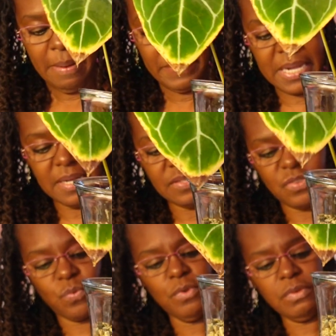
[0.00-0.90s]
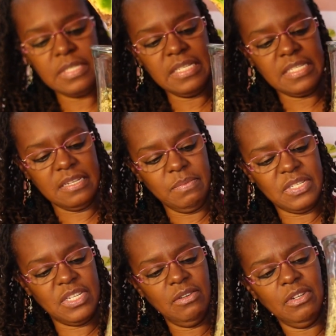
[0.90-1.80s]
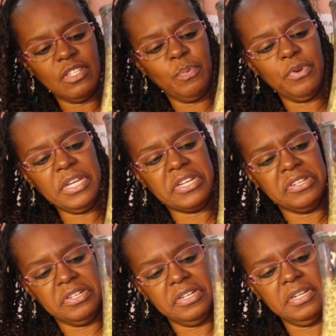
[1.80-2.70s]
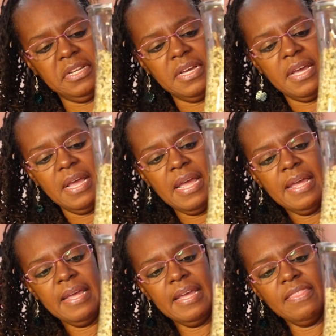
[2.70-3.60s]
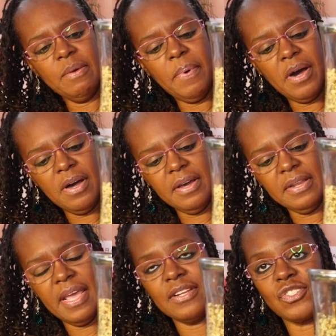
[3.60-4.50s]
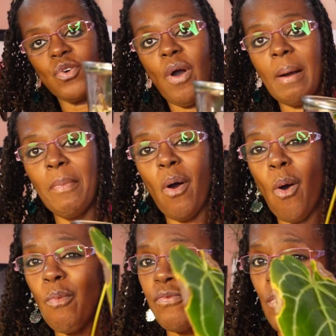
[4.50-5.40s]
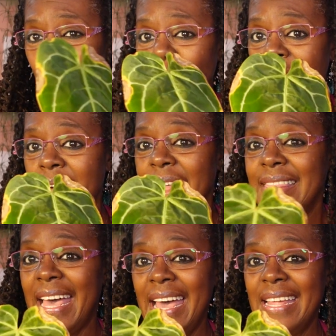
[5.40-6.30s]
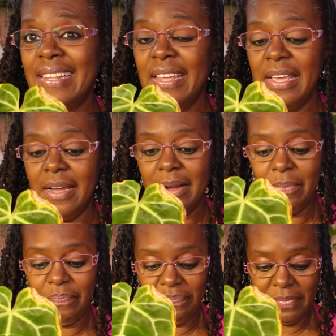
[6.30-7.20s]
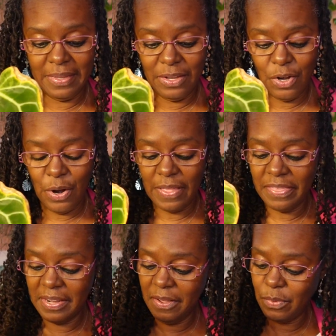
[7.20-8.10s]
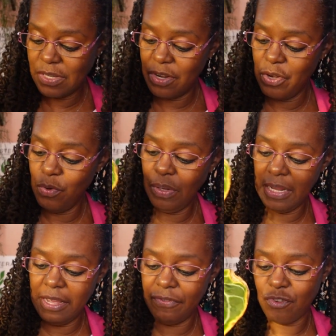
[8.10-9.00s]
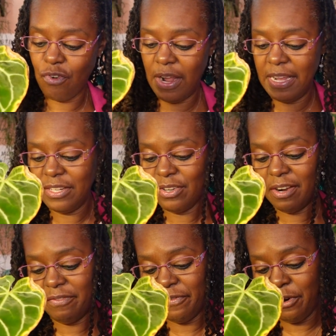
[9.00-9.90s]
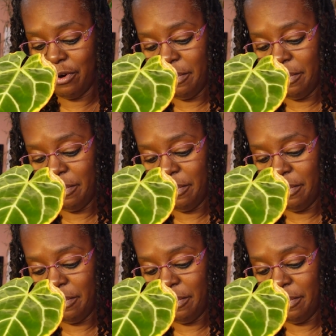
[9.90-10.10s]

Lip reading: because the root system still looks pretty good in the pond, and so I'm hopeful that you know, and then there was a new leaf trying to unfurl,